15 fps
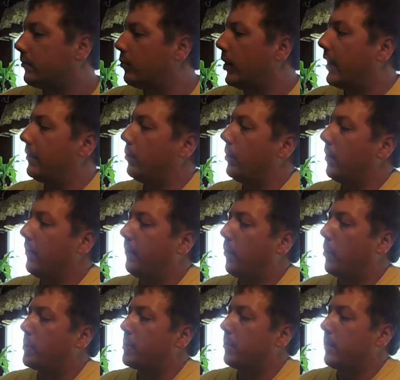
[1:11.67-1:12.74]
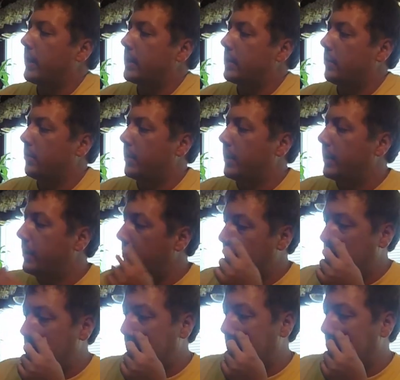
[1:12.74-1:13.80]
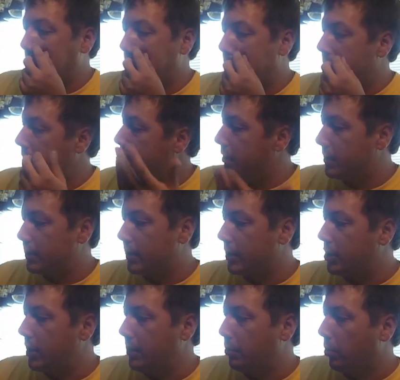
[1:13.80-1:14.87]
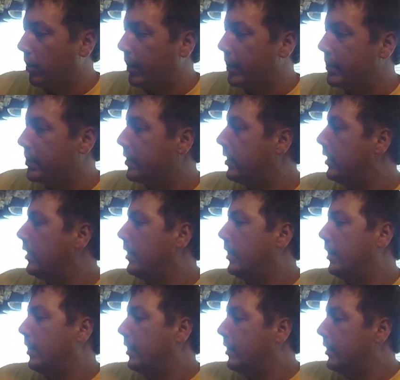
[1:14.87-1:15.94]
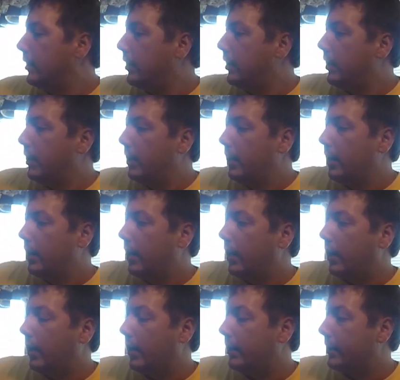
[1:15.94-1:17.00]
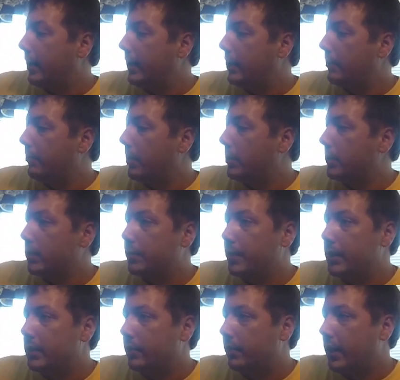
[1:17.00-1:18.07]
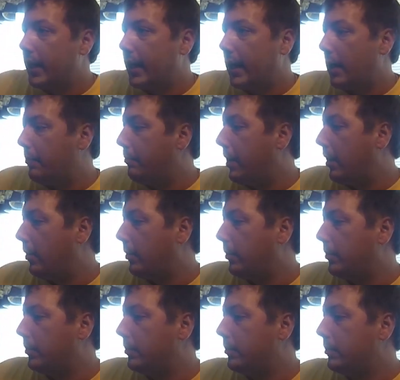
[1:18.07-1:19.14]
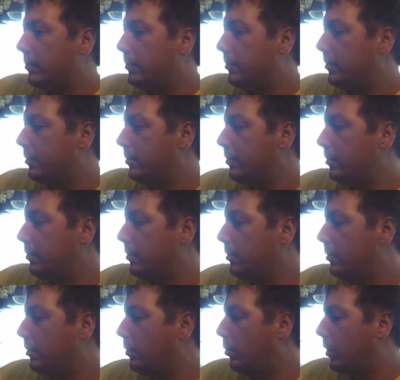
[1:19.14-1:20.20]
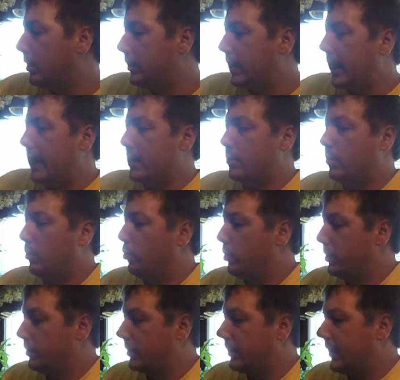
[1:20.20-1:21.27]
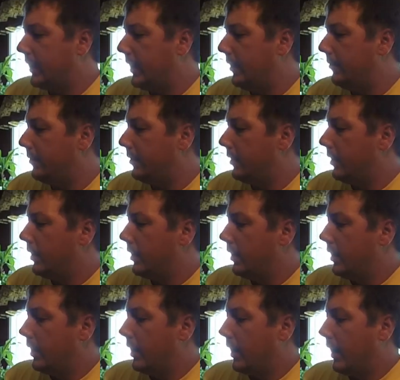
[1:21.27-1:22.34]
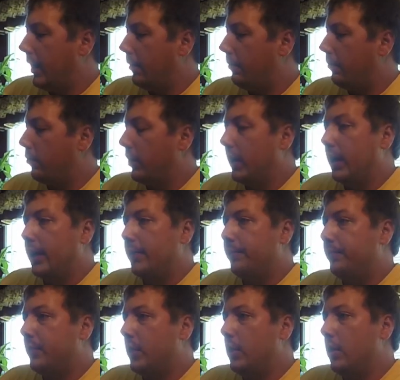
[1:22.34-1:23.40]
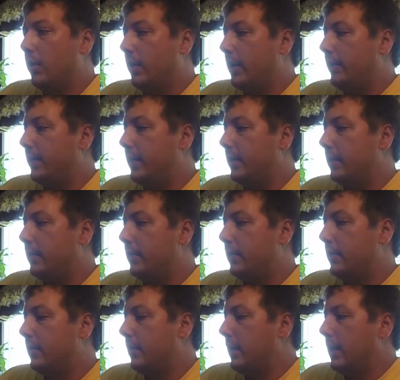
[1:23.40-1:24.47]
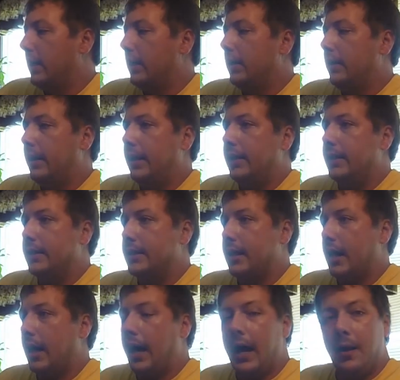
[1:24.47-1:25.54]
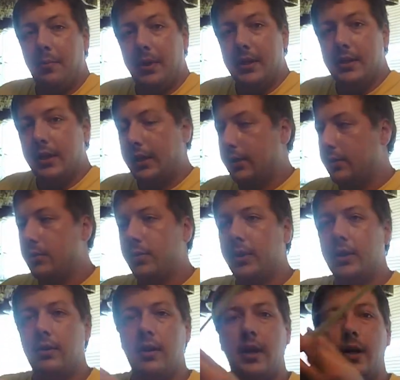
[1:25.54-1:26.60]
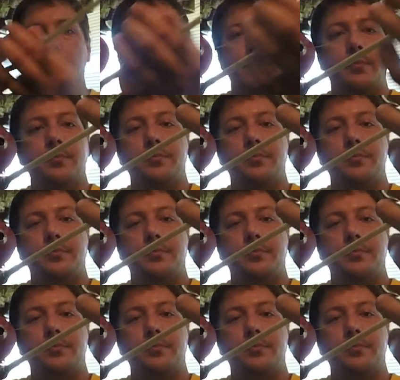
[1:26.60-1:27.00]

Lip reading: We had the Wheel of Fortune rest on it, which is just a cheap rest. I think the most expensive thing I bought was the actual reel seat, and really you don't even need this eyepiece that goes with it right here.